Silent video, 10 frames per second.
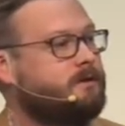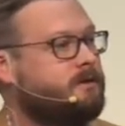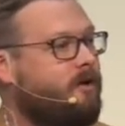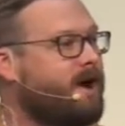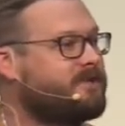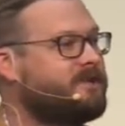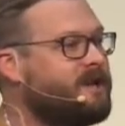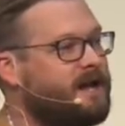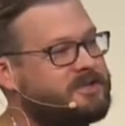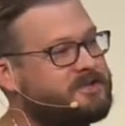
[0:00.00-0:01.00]
Christ did
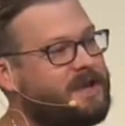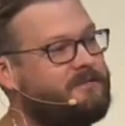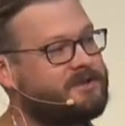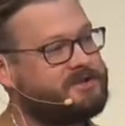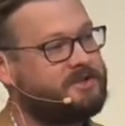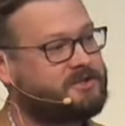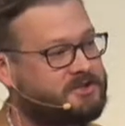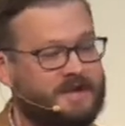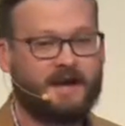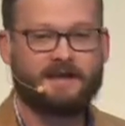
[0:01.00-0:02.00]
not save us to
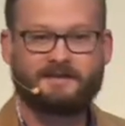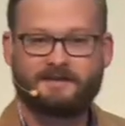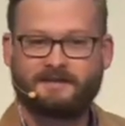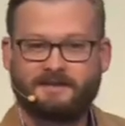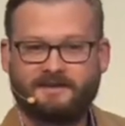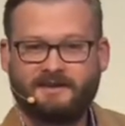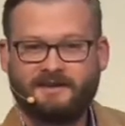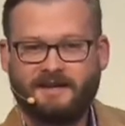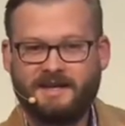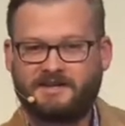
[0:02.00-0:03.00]
sit,
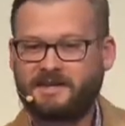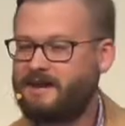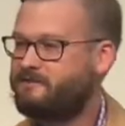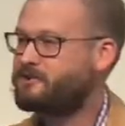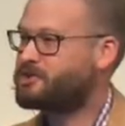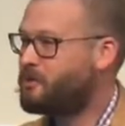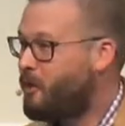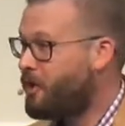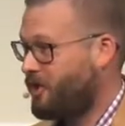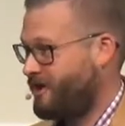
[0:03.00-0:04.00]
He saved us to
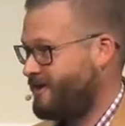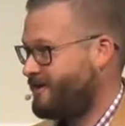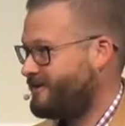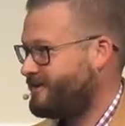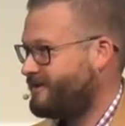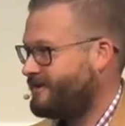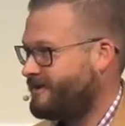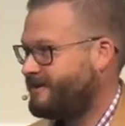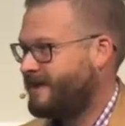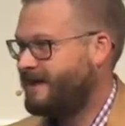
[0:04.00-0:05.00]
work.
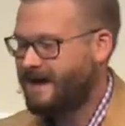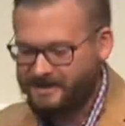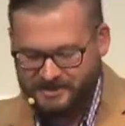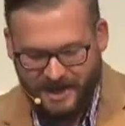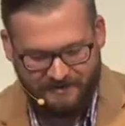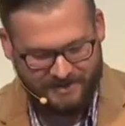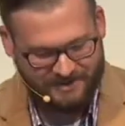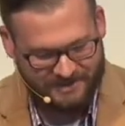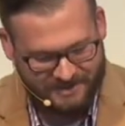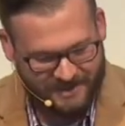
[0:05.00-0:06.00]
He did not save us
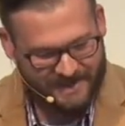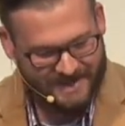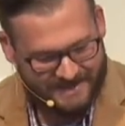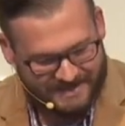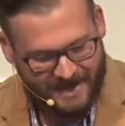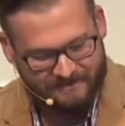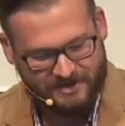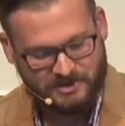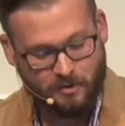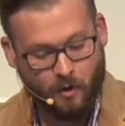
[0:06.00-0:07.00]
to sit, He saved
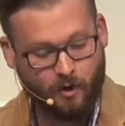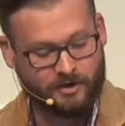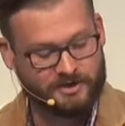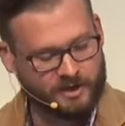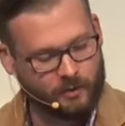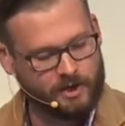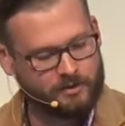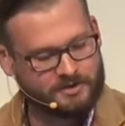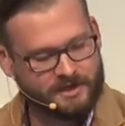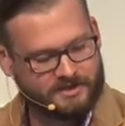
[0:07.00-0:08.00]
us to work. You see, we
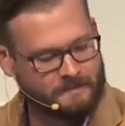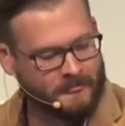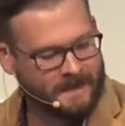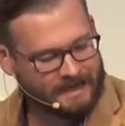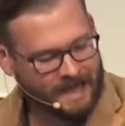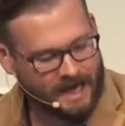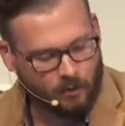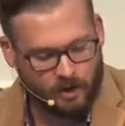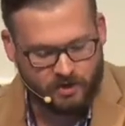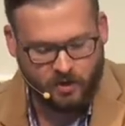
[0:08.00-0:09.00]
use this
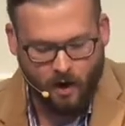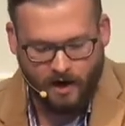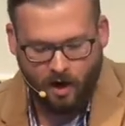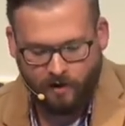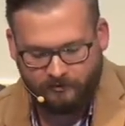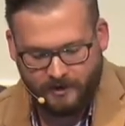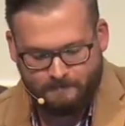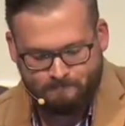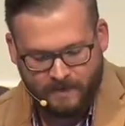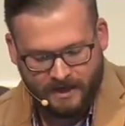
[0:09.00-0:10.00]
language quite
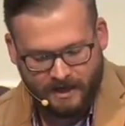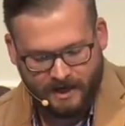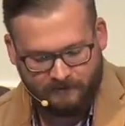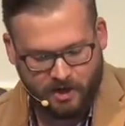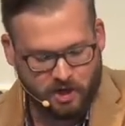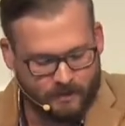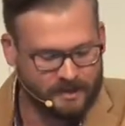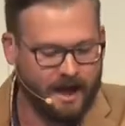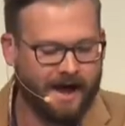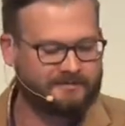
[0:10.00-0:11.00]
often uh, the human
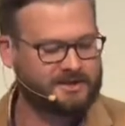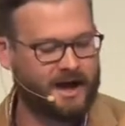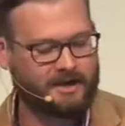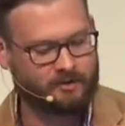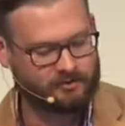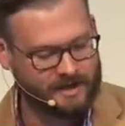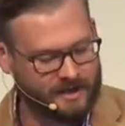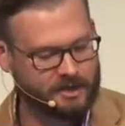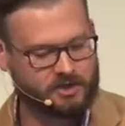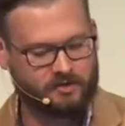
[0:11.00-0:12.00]
life cycle to
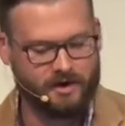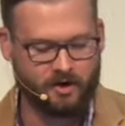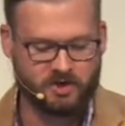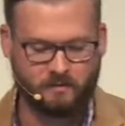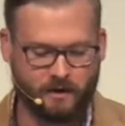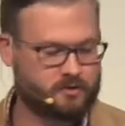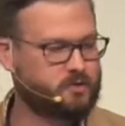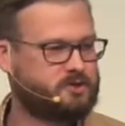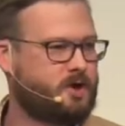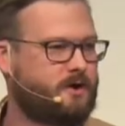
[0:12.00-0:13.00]
illustrate our
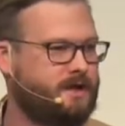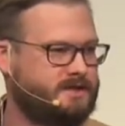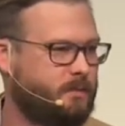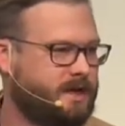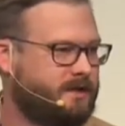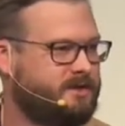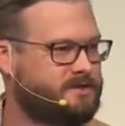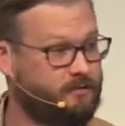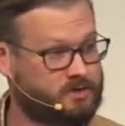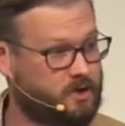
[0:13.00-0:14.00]
spiritual journeys. And we get this
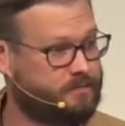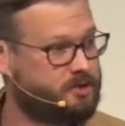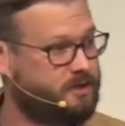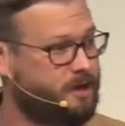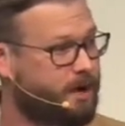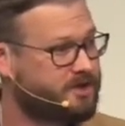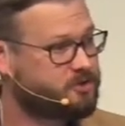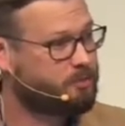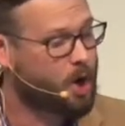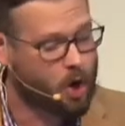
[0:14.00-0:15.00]
from Scripture. The
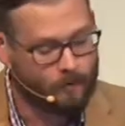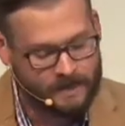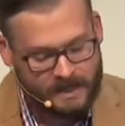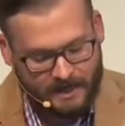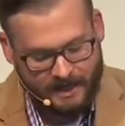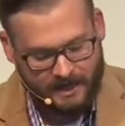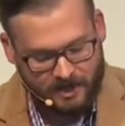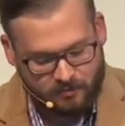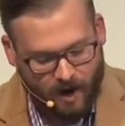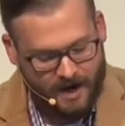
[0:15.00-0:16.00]
Apostle Paul, in
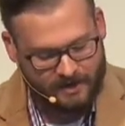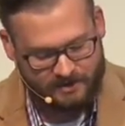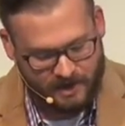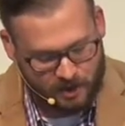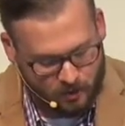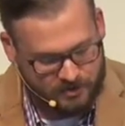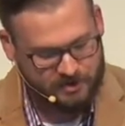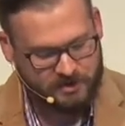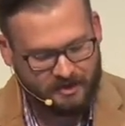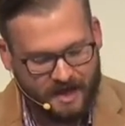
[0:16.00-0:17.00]
his writings, he
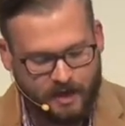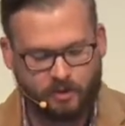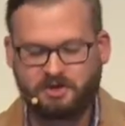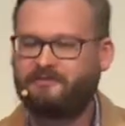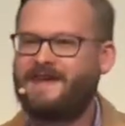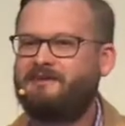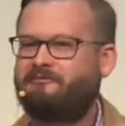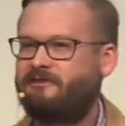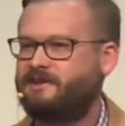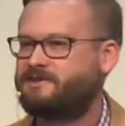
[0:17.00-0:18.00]
uses the language of
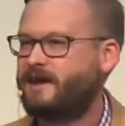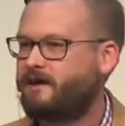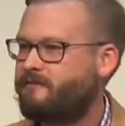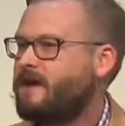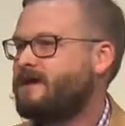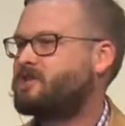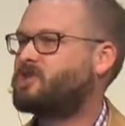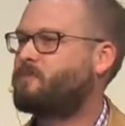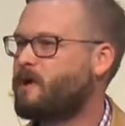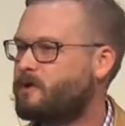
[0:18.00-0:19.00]
infants and of
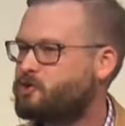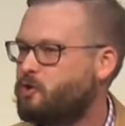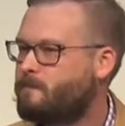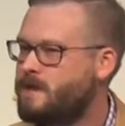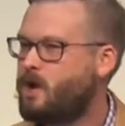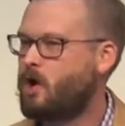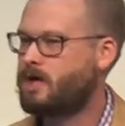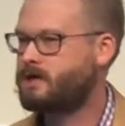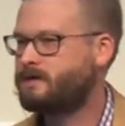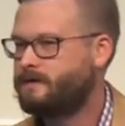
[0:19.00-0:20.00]
spiritual milk
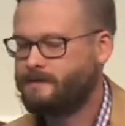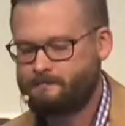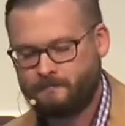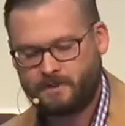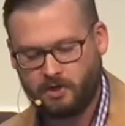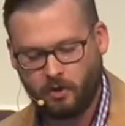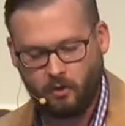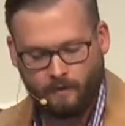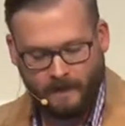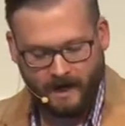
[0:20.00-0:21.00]

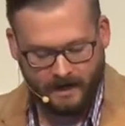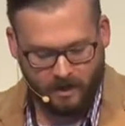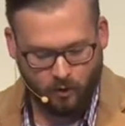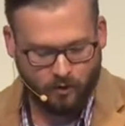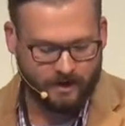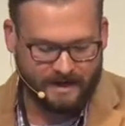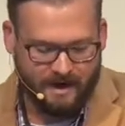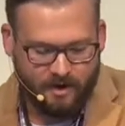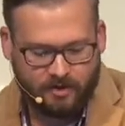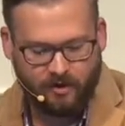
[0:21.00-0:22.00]
to, uh, in order to
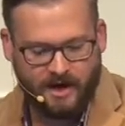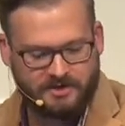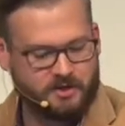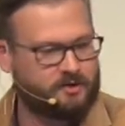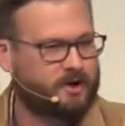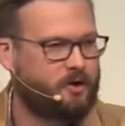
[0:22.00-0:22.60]
characterize certain